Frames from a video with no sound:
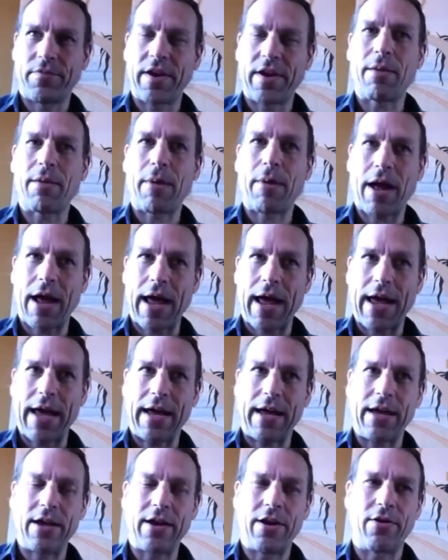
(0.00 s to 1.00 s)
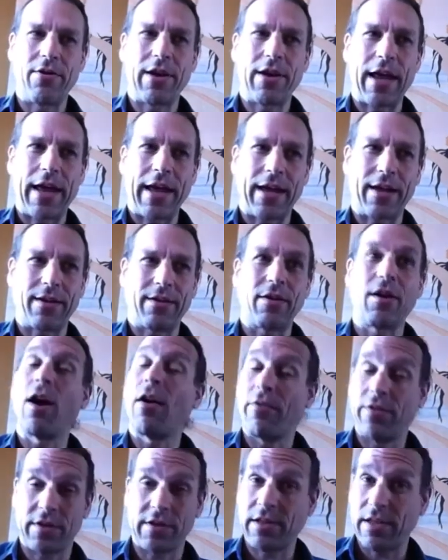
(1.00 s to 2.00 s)
thereby,
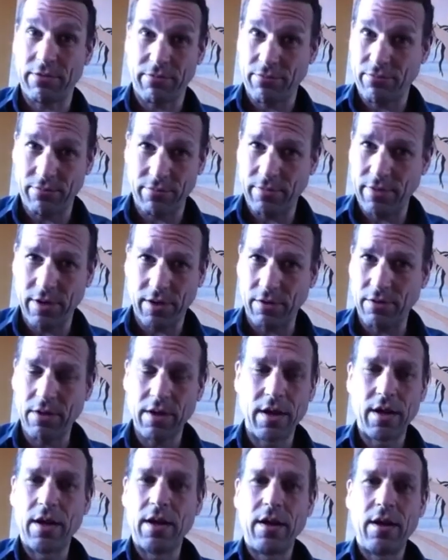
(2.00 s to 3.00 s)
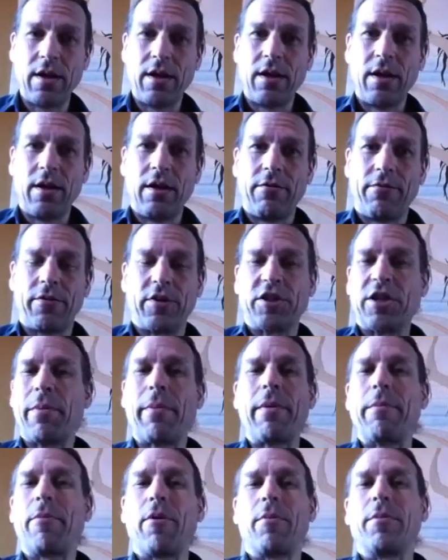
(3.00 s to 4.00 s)
obviously, for
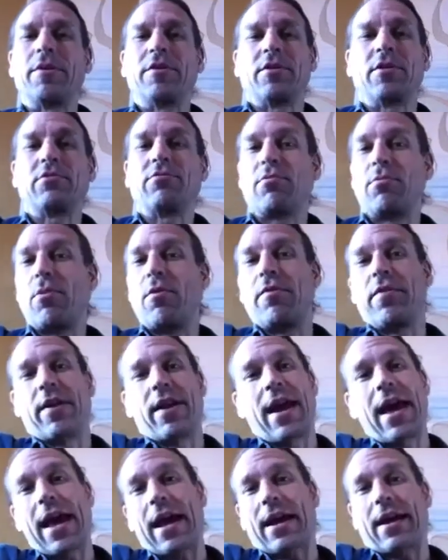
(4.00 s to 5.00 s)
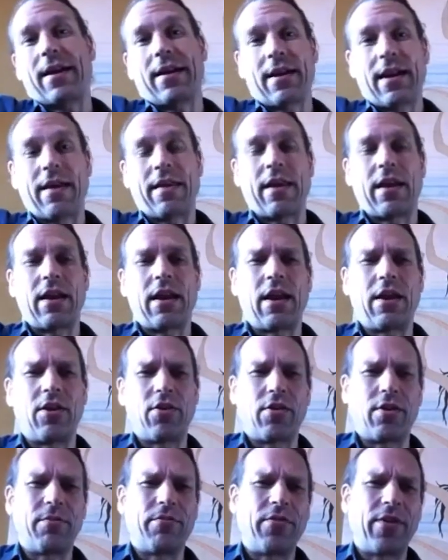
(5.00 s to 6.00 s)
shipping purposes, remove the neck, and
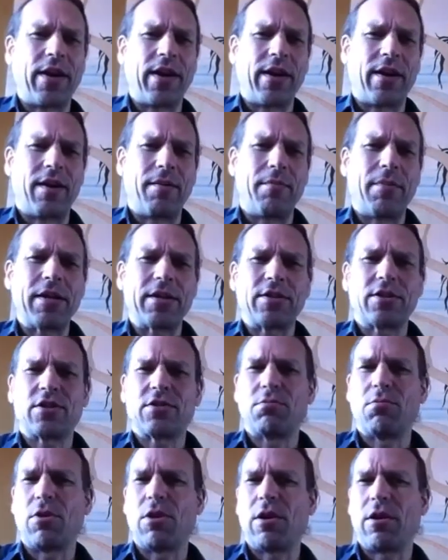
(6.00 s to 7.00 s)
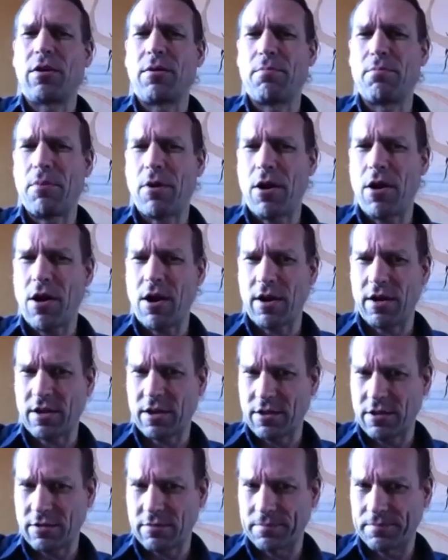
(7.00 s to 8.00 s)
you can fit it in a much smaller
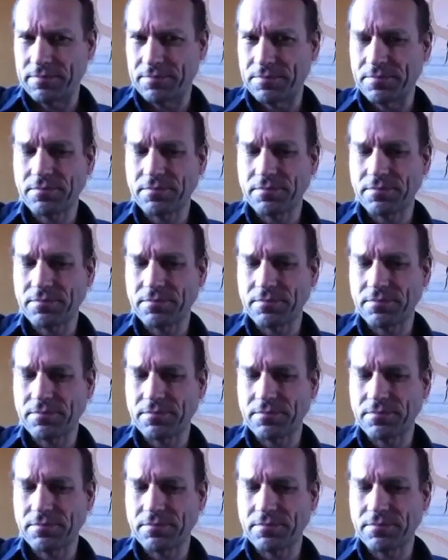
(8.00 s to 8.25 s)
box,